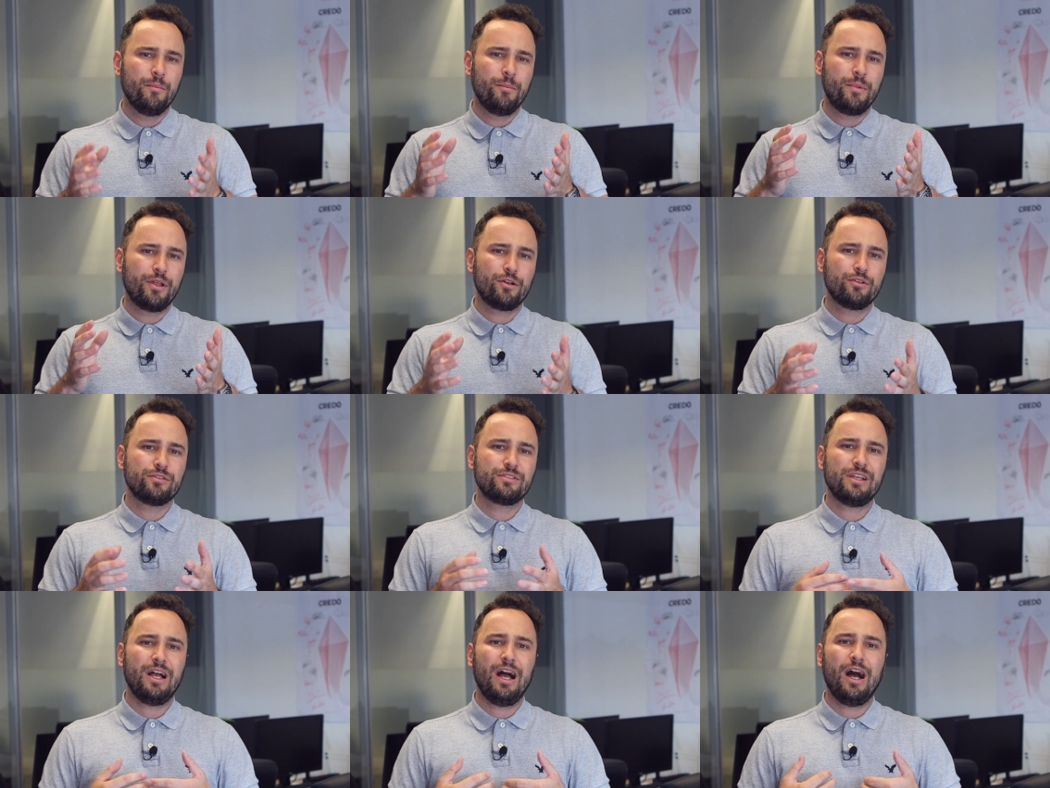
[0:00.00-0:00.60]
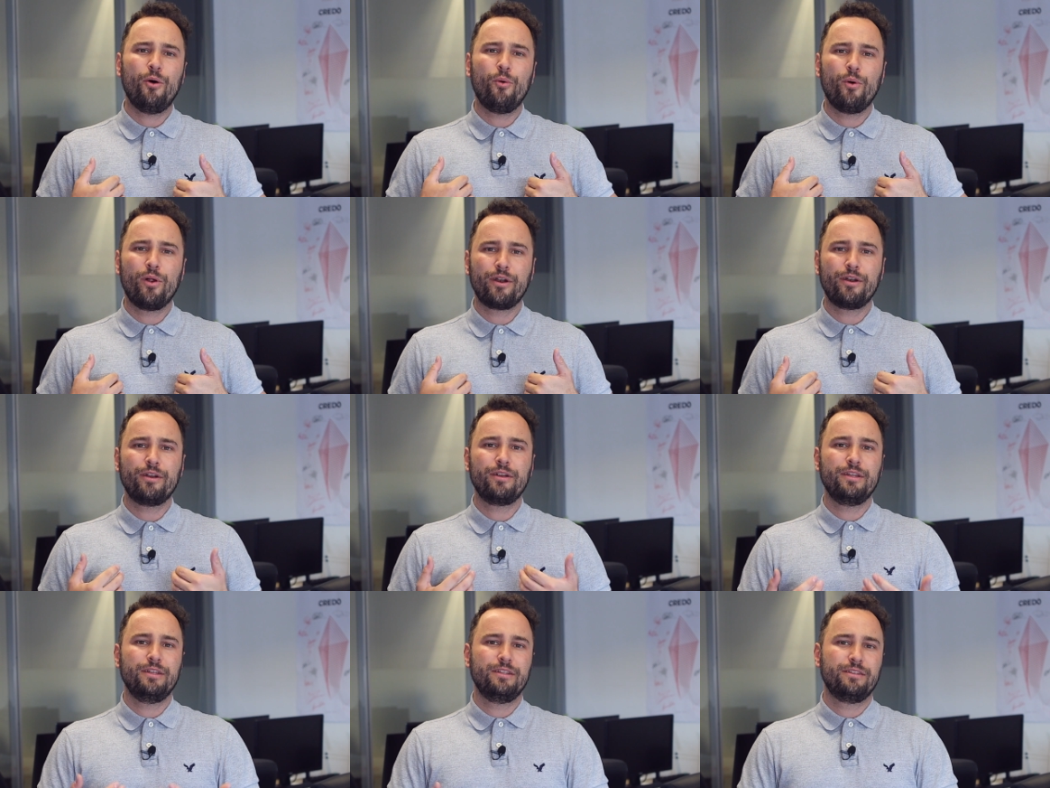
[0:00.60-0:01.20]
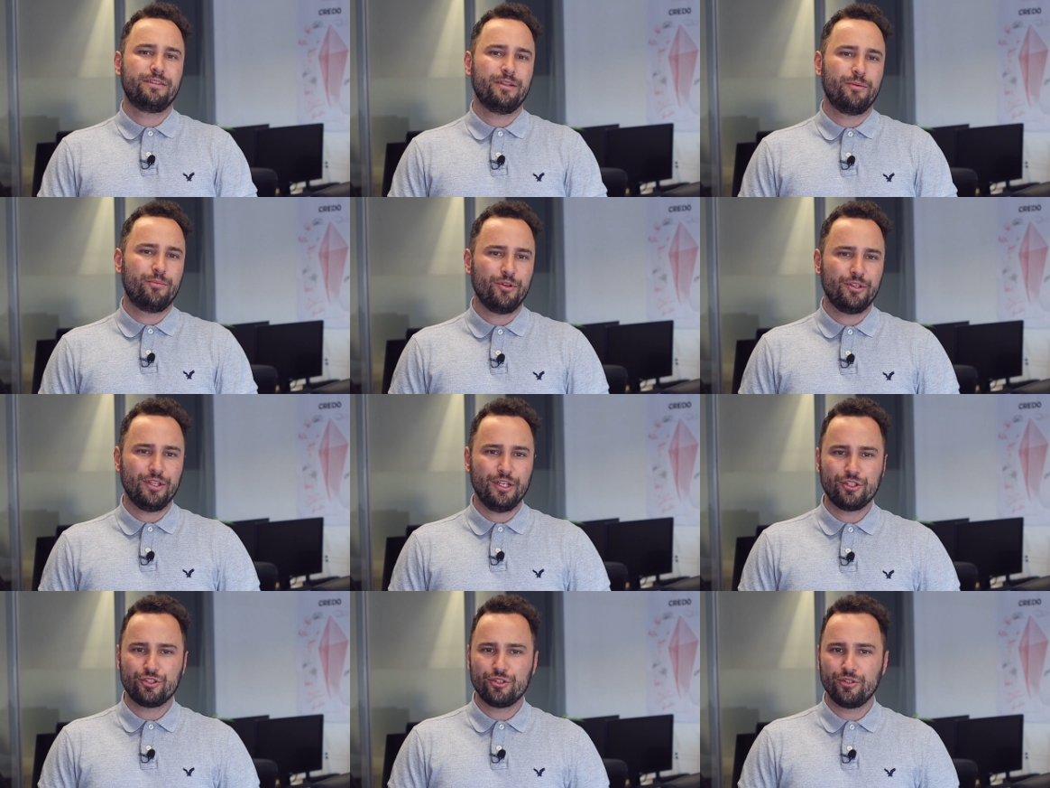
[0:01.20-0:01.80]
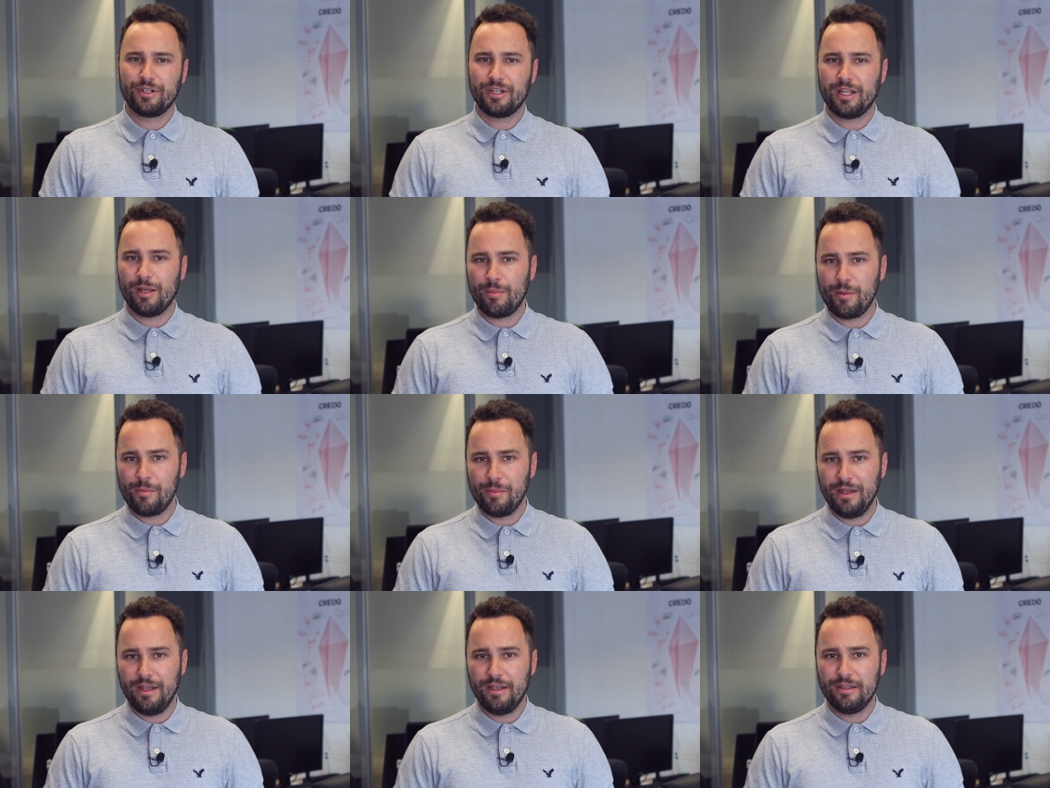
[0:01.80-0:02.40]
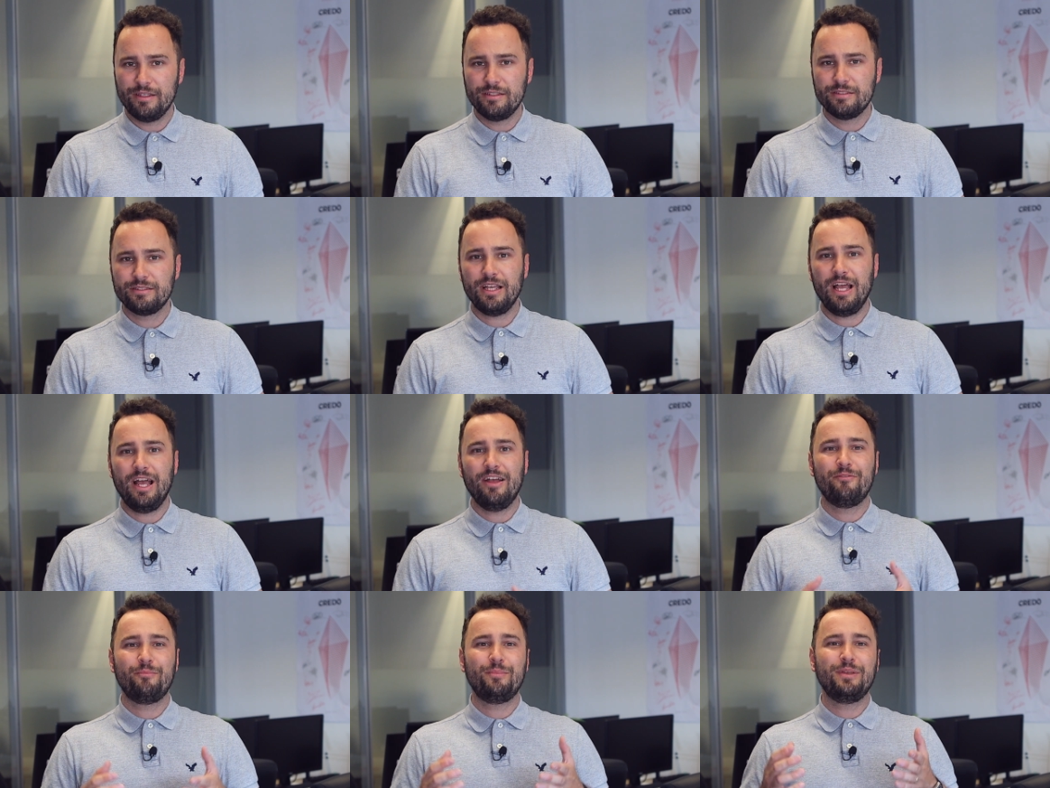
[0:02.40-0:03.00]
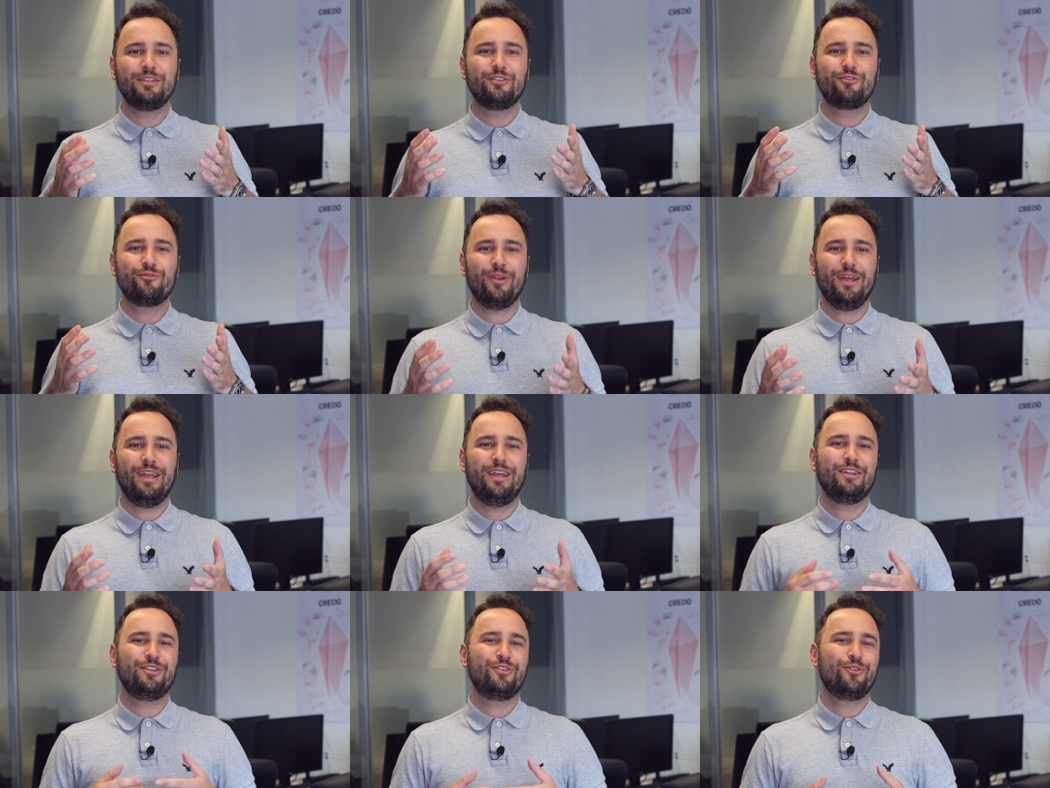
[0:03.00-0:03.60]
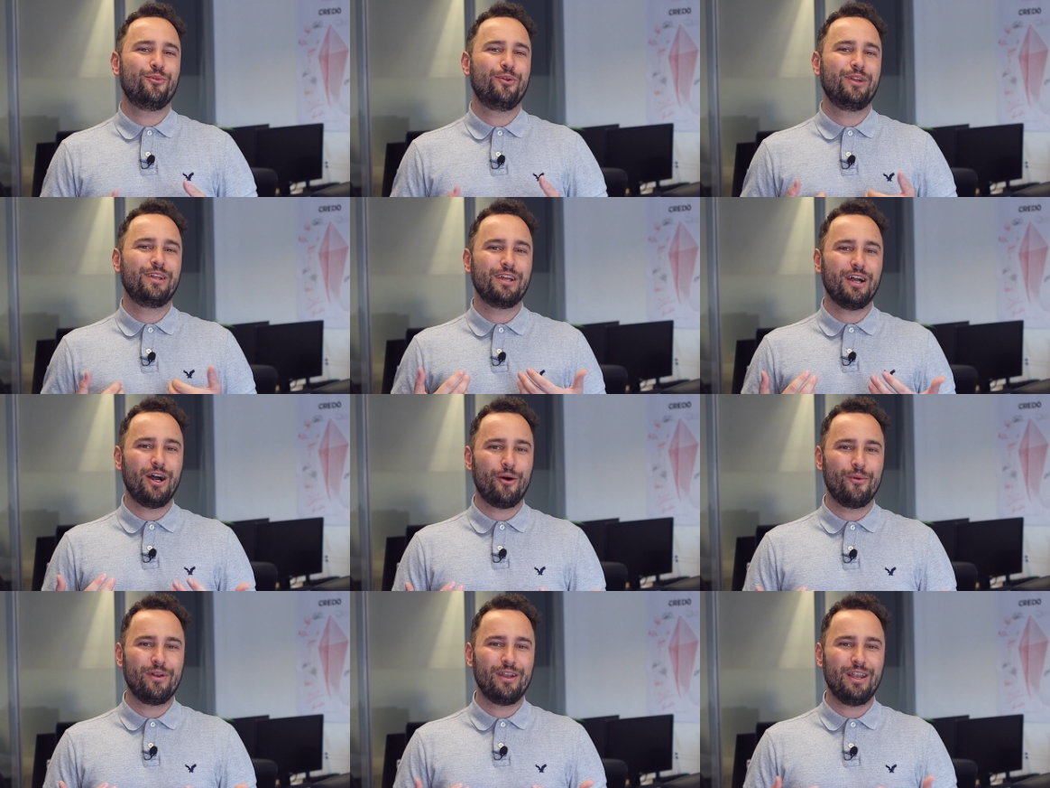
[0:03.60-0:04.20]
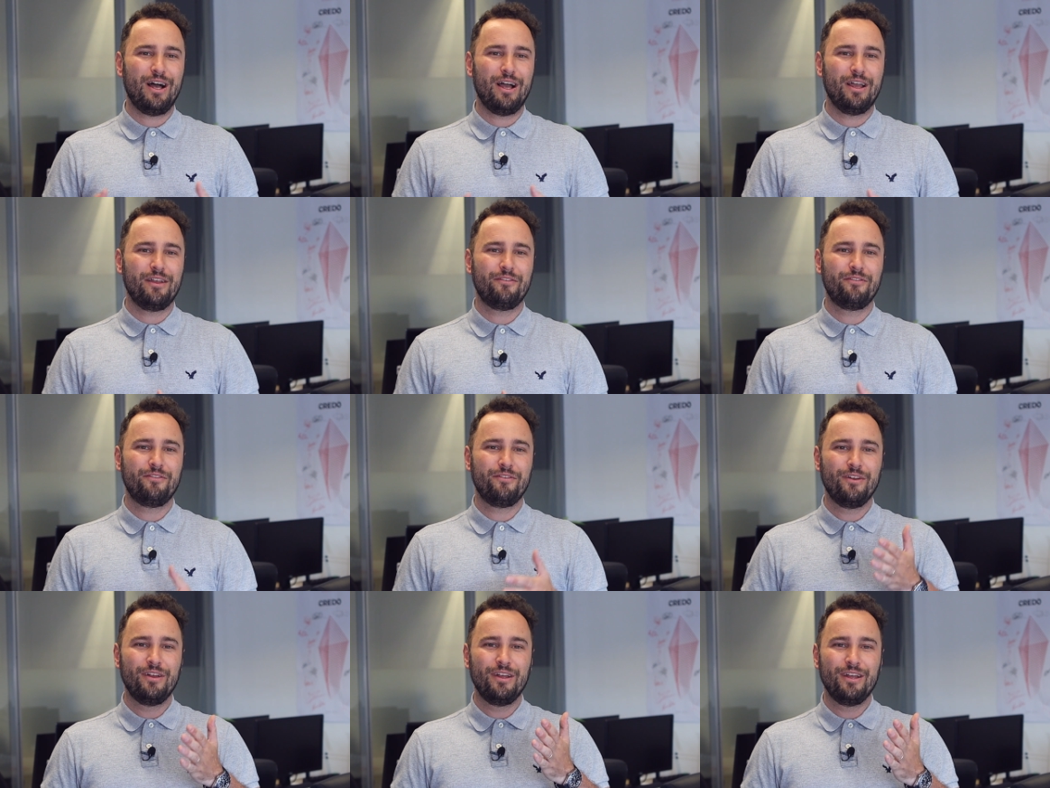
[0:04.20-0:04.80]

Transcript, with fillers: Because our interpretation capabilities have been trained during our life,